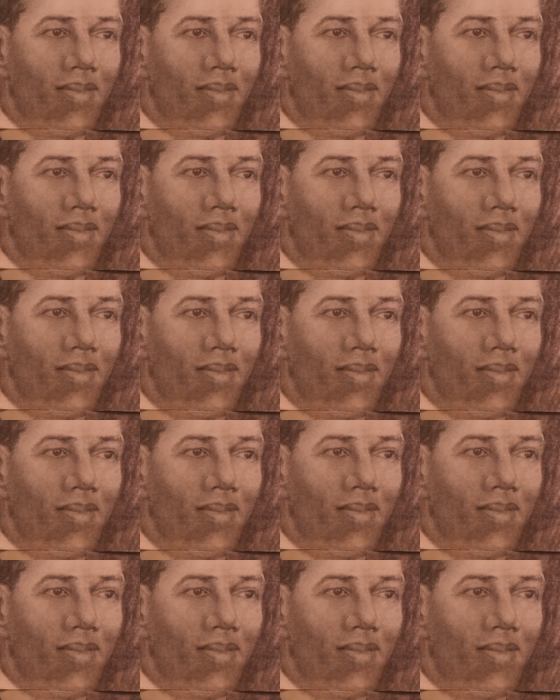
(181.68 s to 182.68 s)
a black
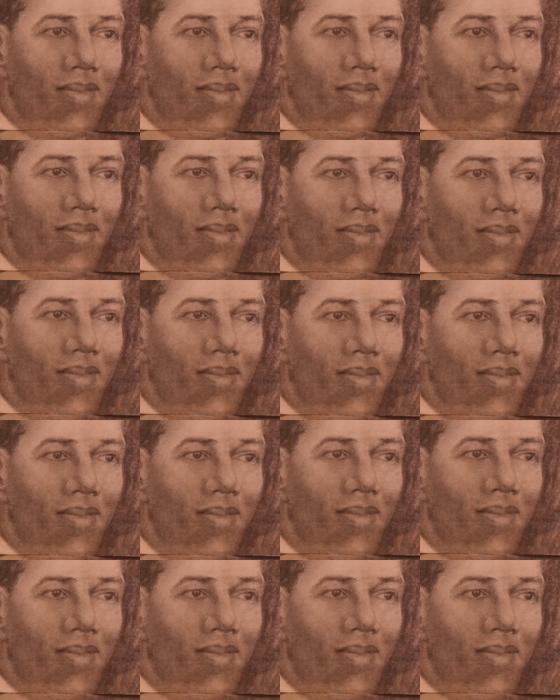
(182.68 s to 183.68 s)
artist from Charleston,
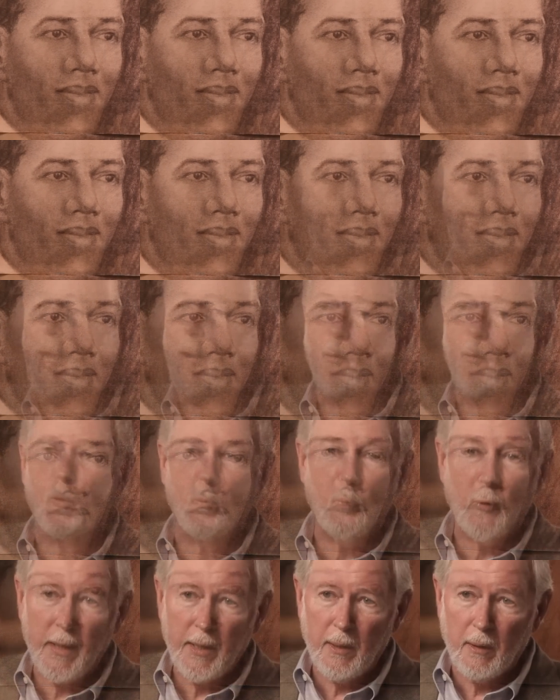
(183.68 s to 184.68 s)
South Carolina, and
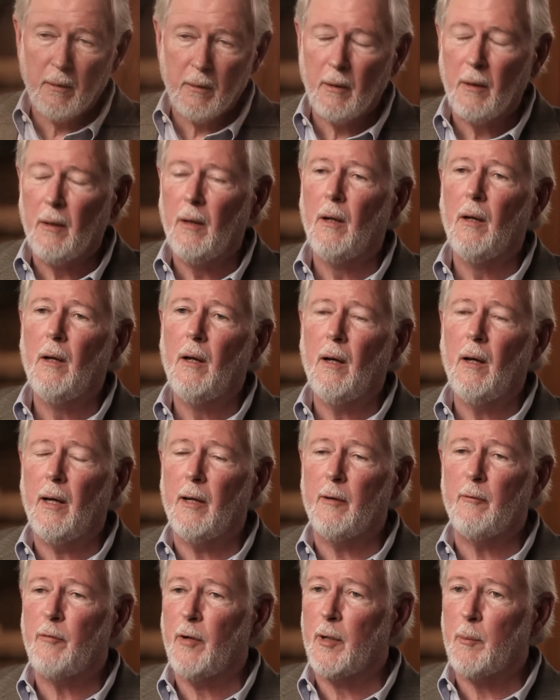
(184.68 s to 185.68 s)
Howard Whedon,
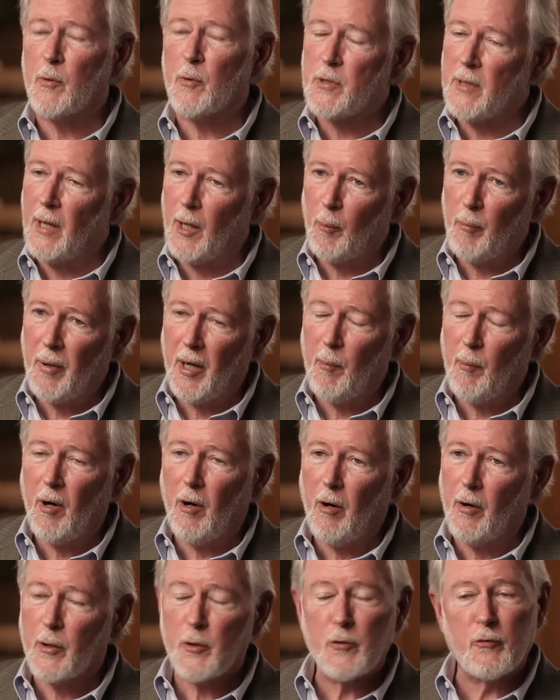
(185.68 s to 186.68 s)
a famous
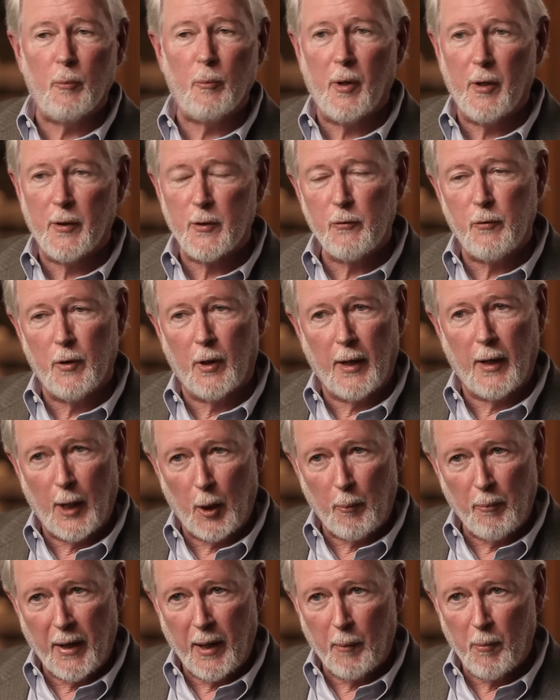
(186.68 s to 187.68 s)
Alabama artist from Huntsville,
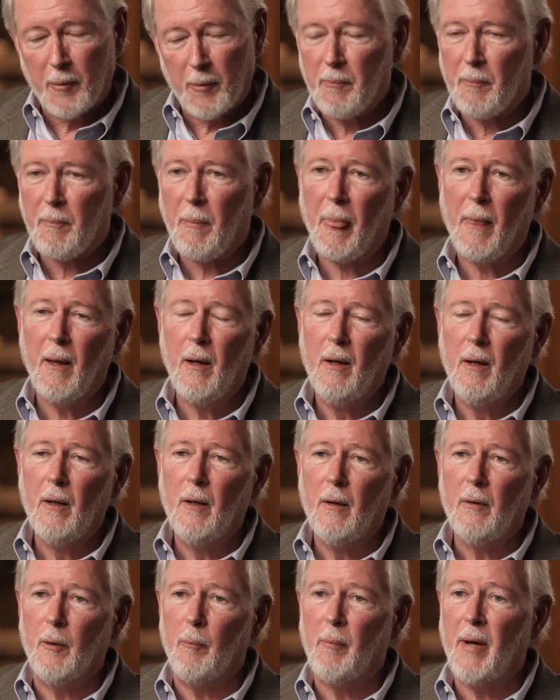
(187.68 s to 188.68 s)
Alabama.
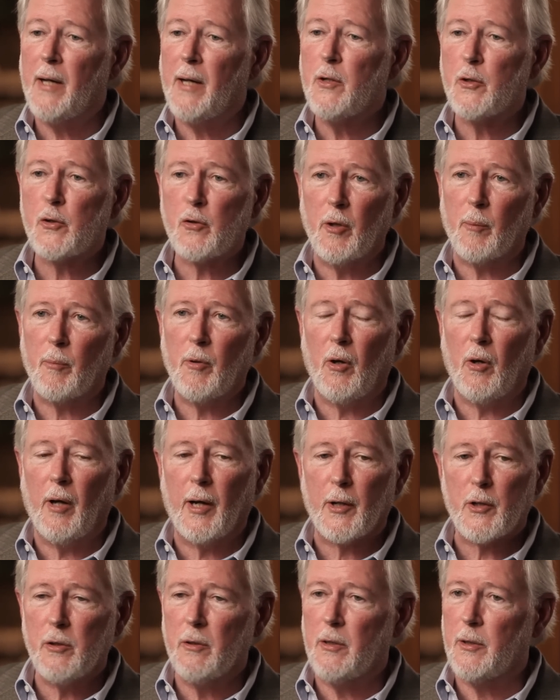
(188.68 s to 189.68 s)
The manuscript
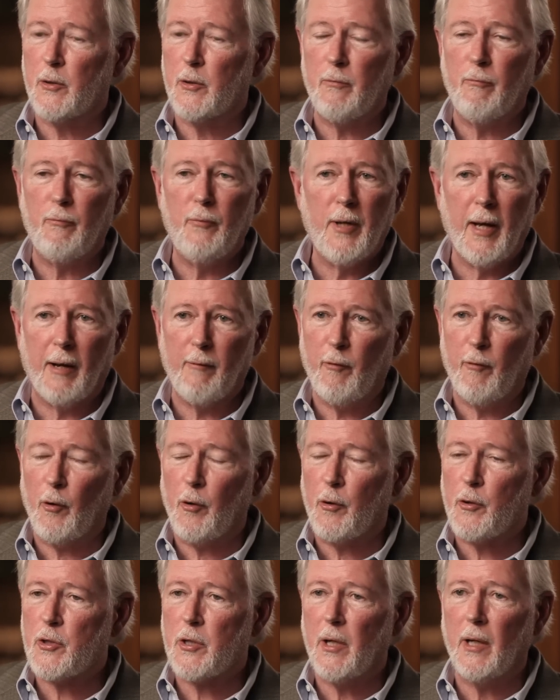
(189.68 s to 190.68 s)
collection is
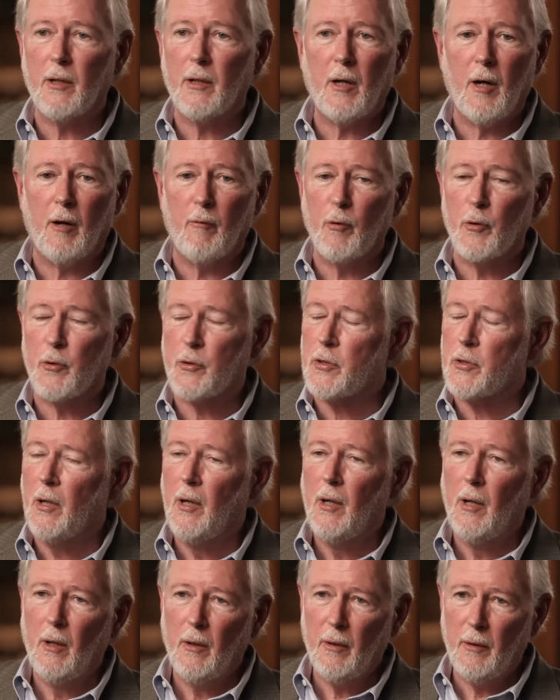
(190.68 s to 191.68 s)
diverse and covers
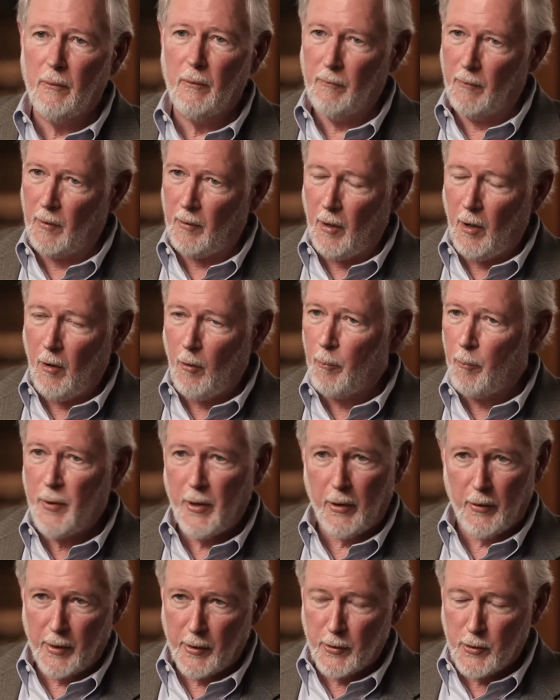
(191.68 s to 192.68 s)
all
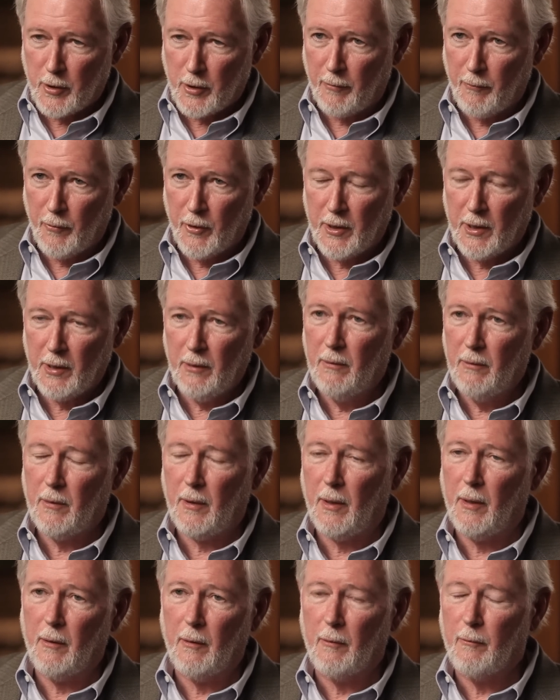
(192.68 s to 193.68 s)
periods of
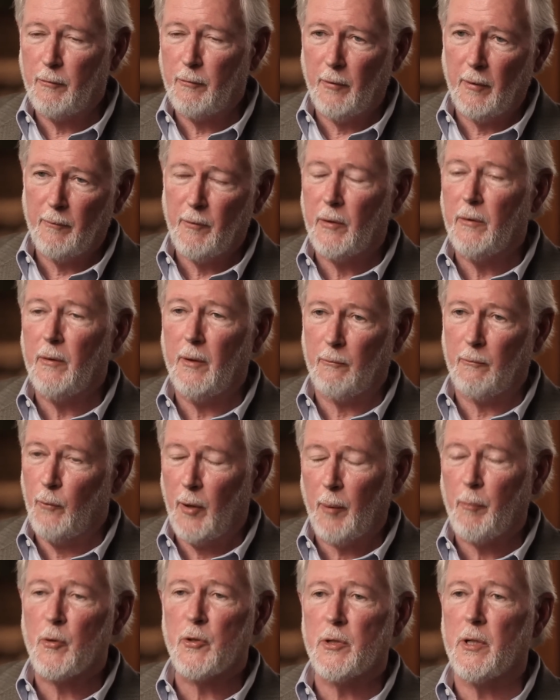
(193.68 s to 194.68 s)
that
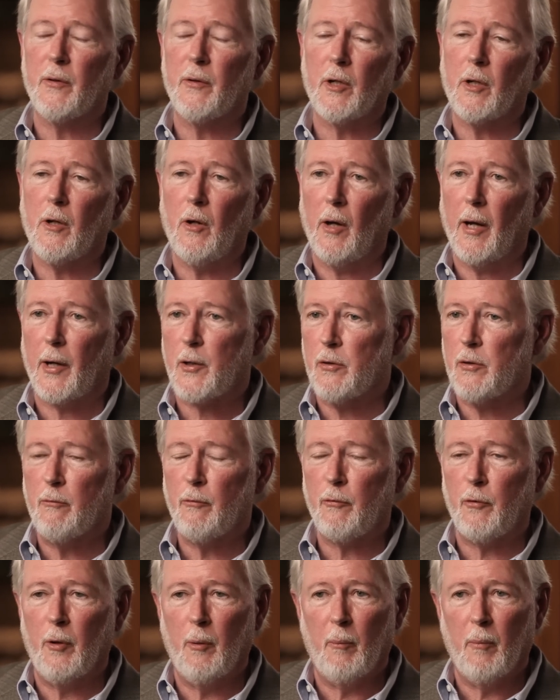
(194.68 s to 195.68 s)
represent the
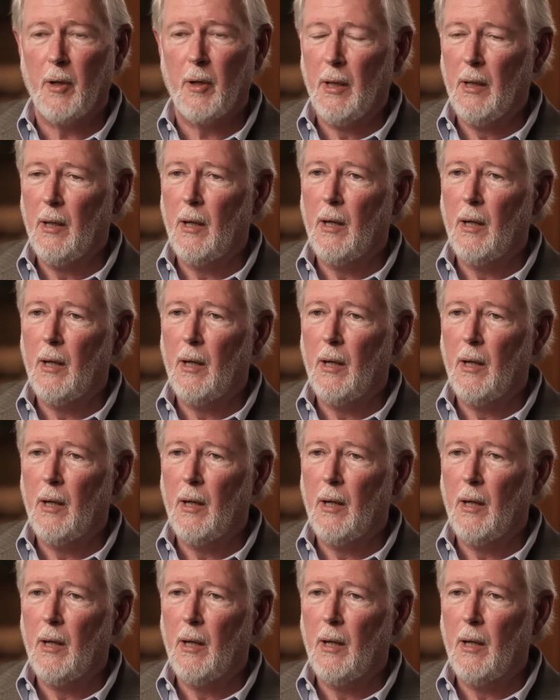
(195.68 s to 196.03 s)
collection, from